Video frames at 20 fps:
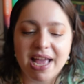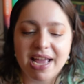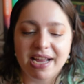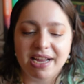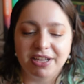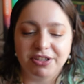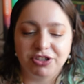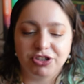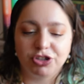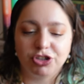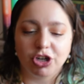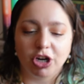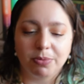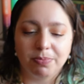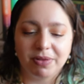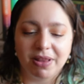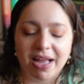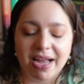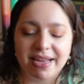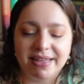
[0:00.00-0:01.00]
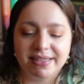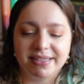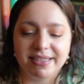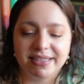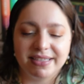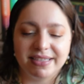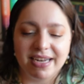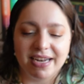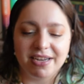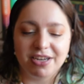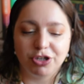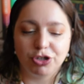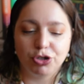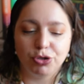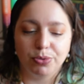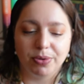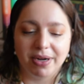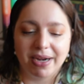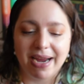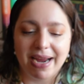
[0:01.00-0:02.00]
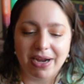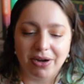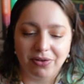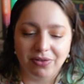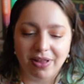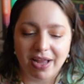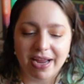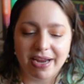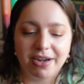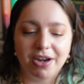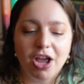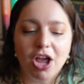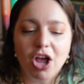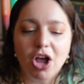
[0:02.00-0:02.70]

its sharp lines extending to her hairline.